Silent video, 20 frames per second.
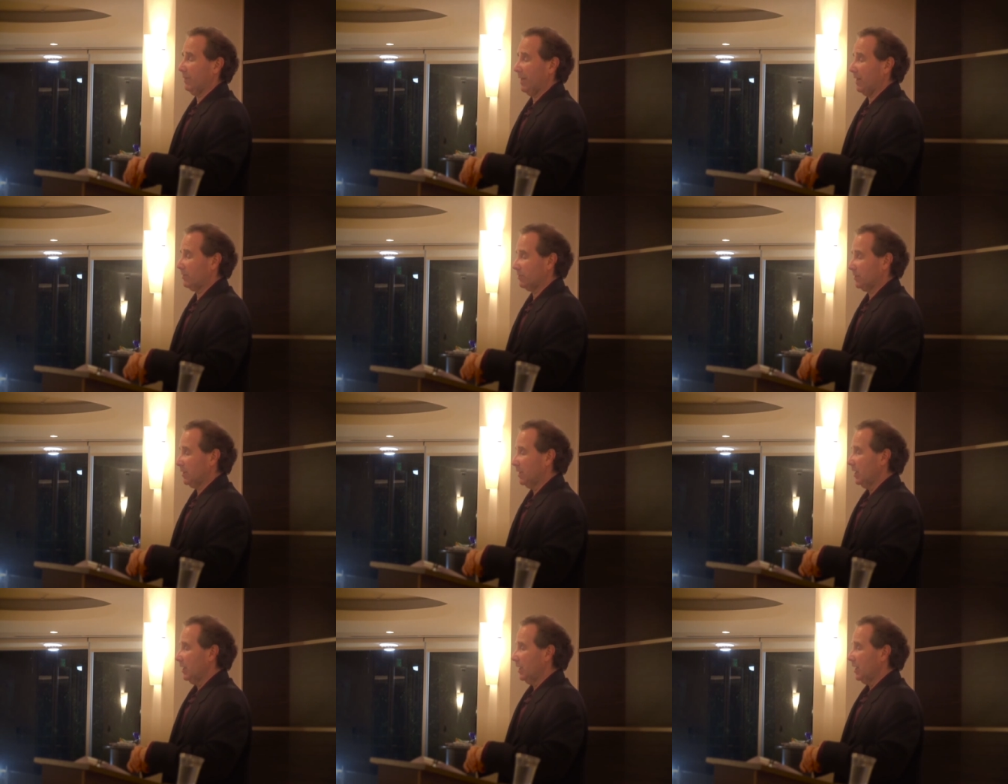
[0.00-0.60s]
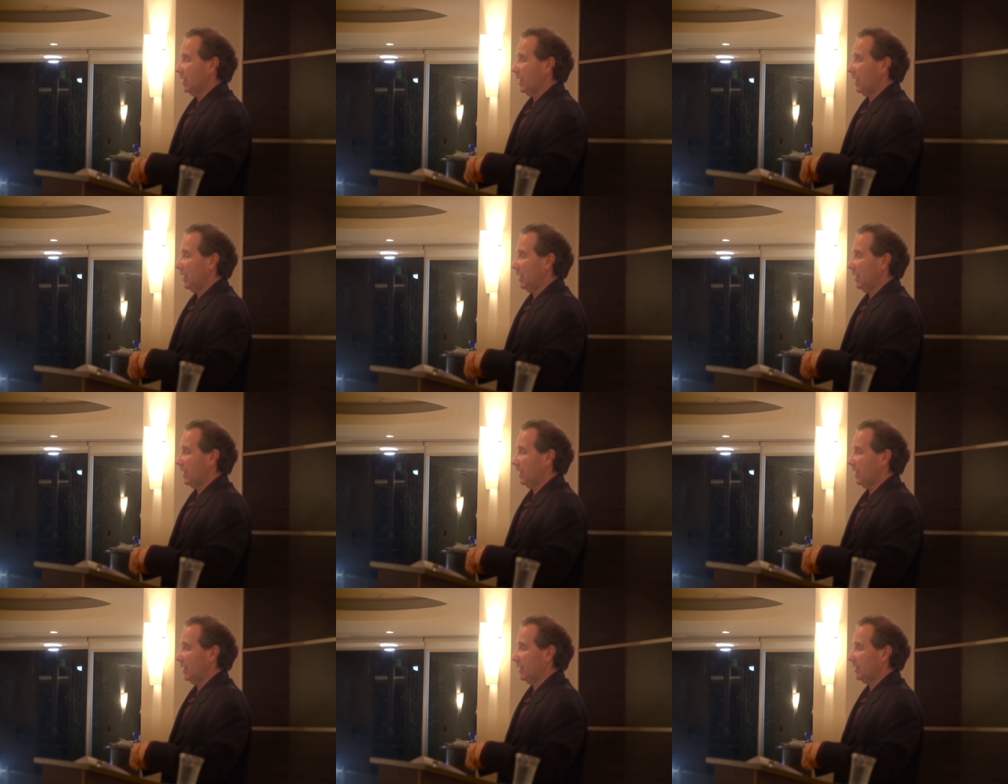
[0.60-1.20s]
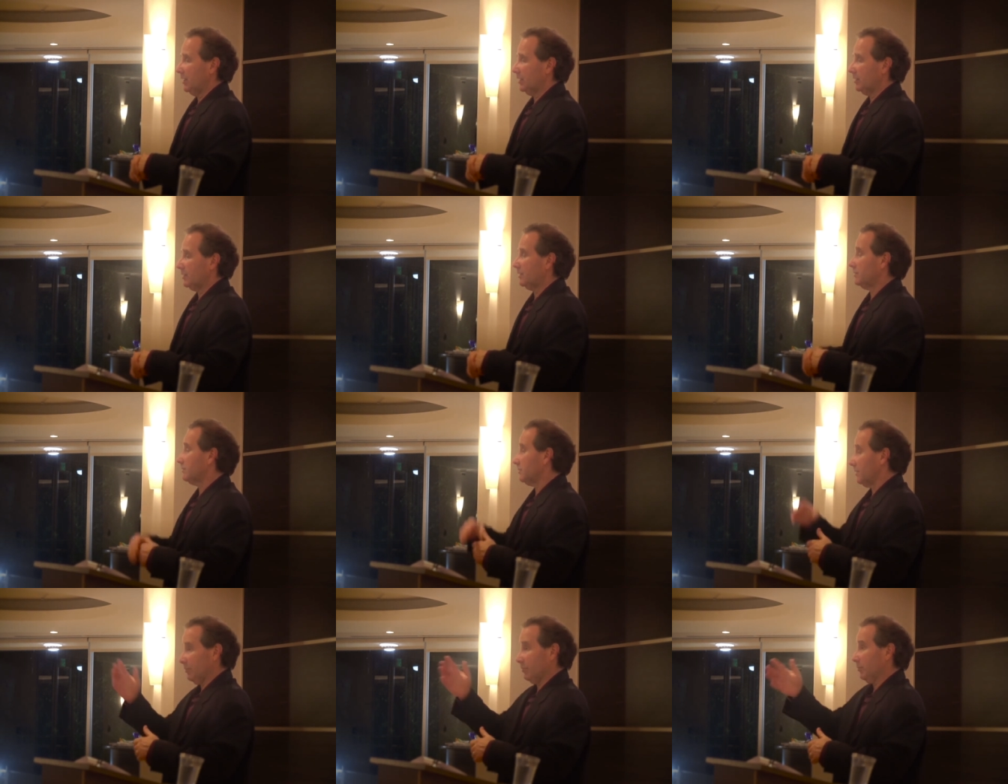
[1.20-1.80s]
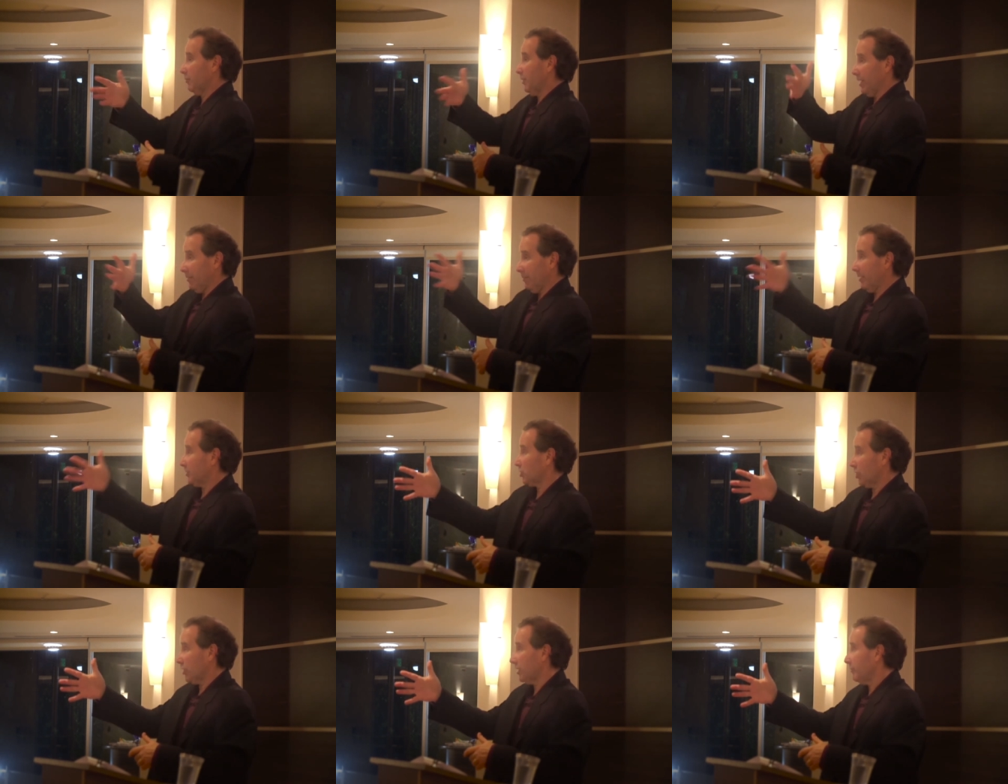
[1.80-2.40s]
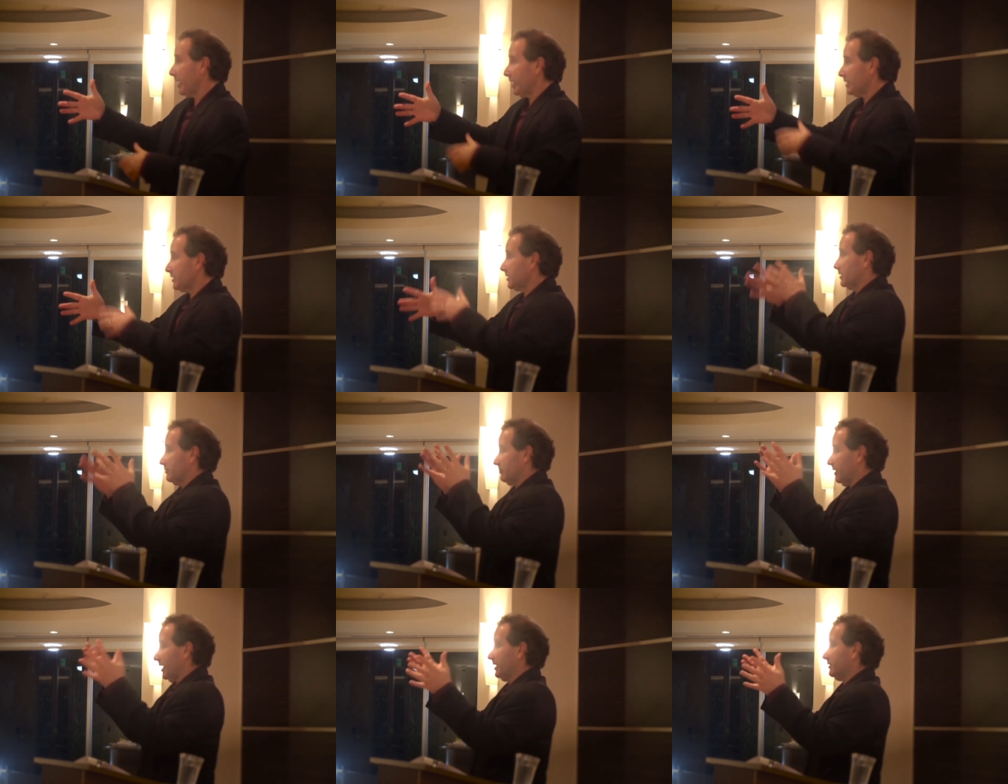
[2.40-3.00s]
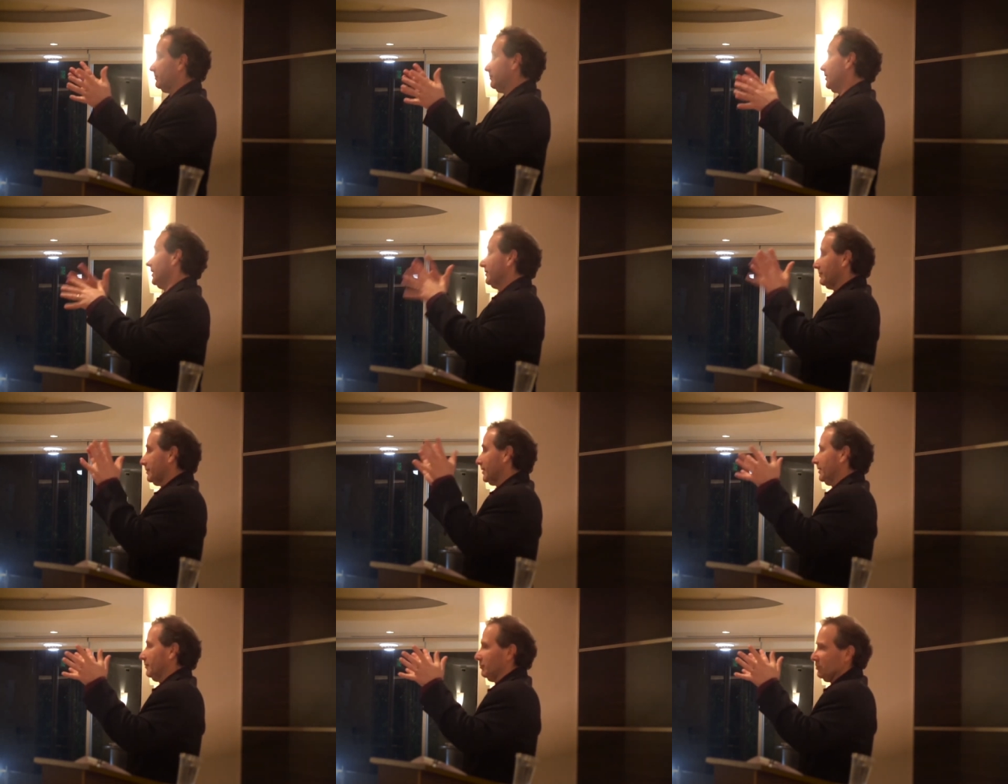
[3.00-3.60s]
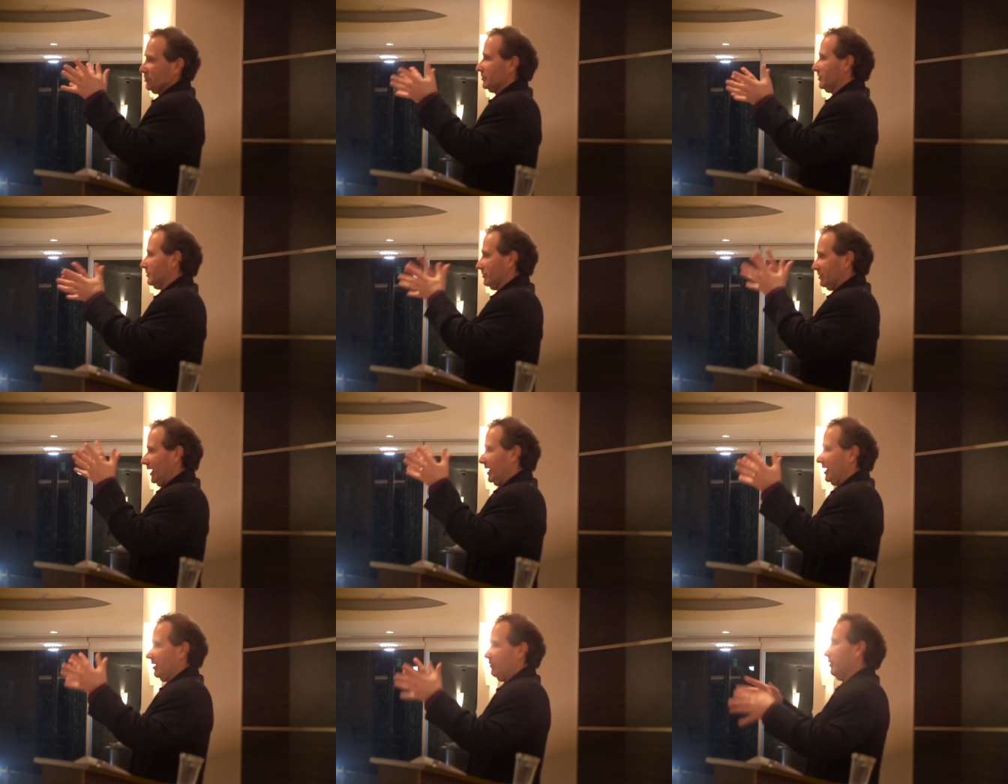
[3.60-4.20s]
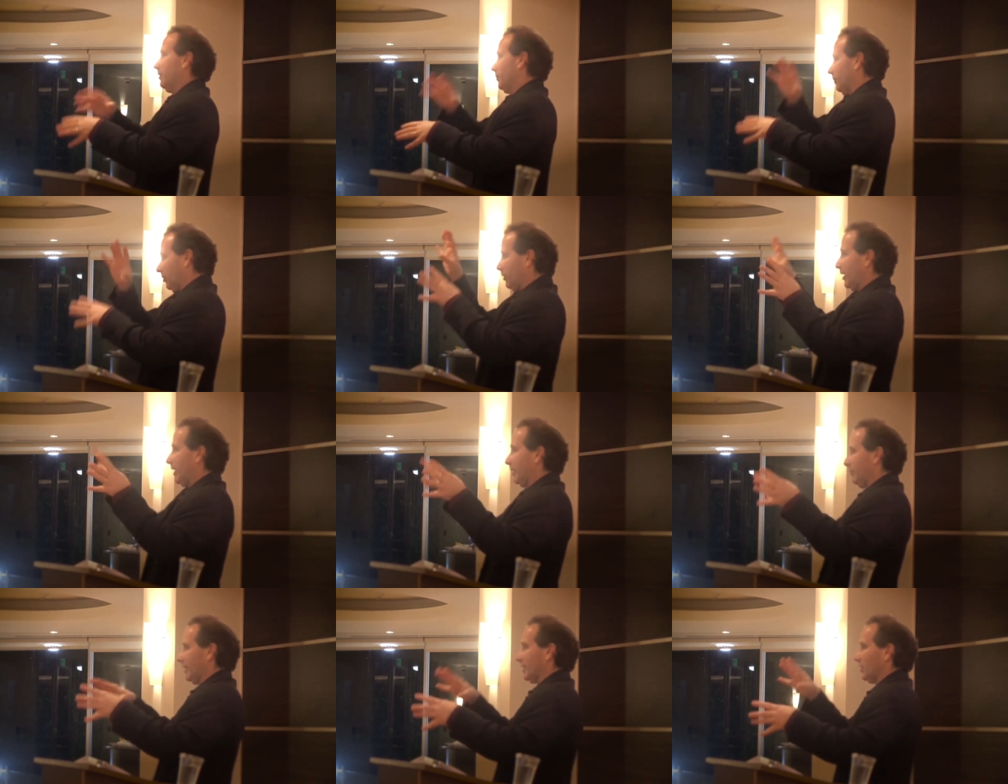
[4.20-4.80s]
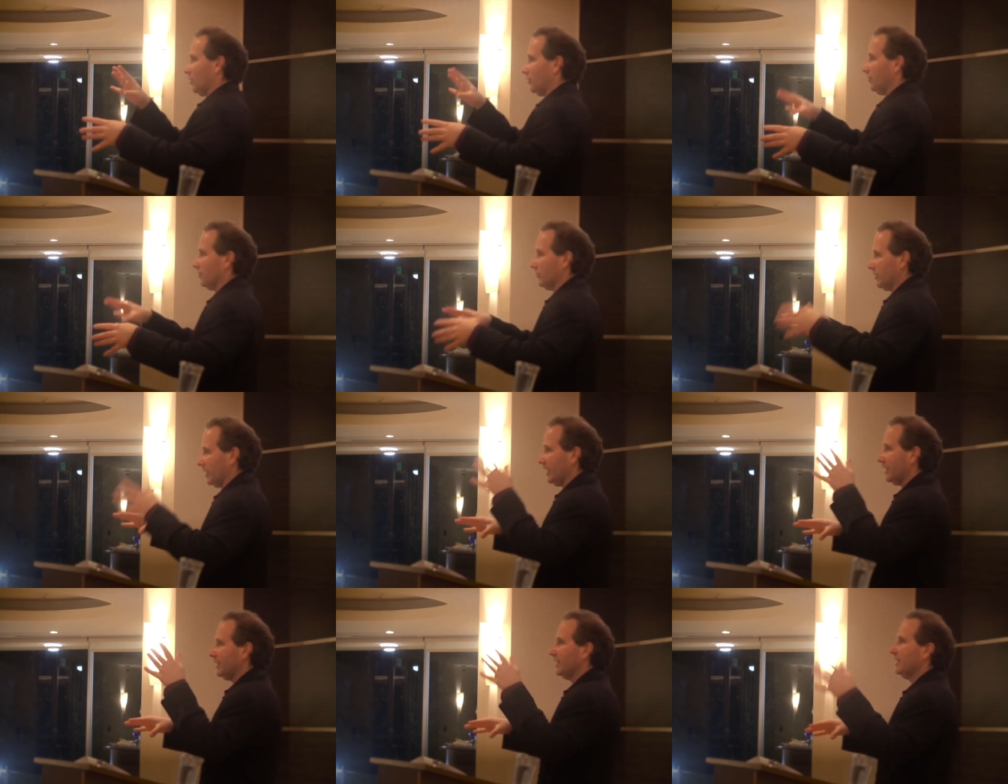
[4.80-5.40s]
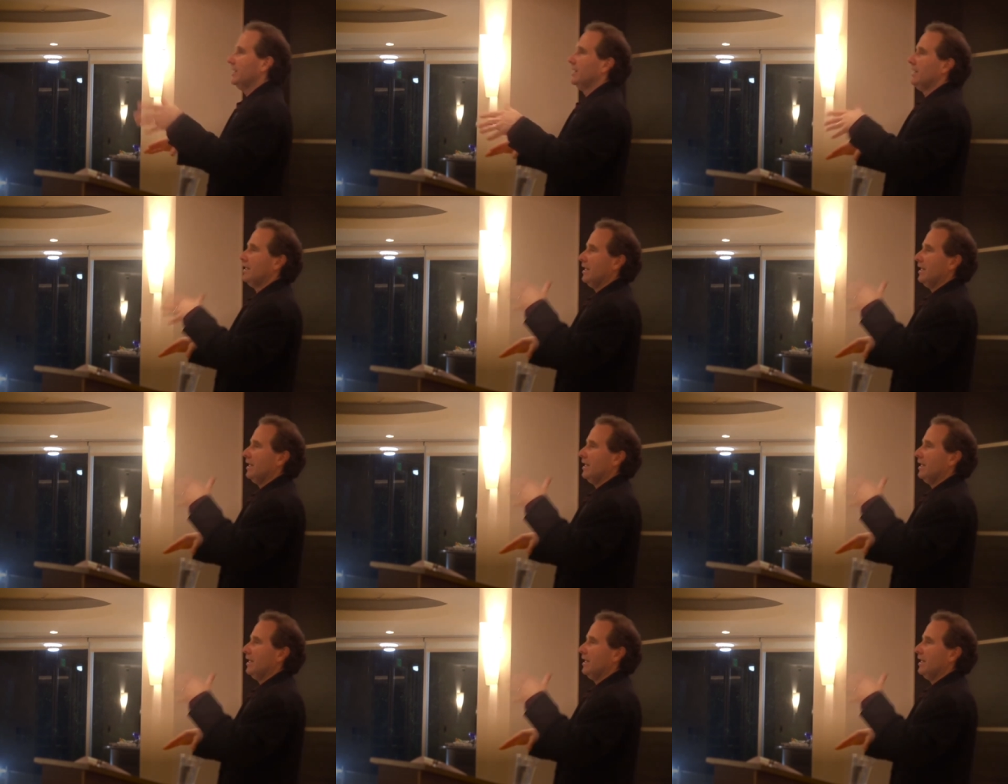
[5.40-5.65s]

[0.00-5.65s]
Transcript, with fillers: about. Uh, I'm going to write about Charlie Manson, right? He was dead anyway, but I'll write about the whole thing.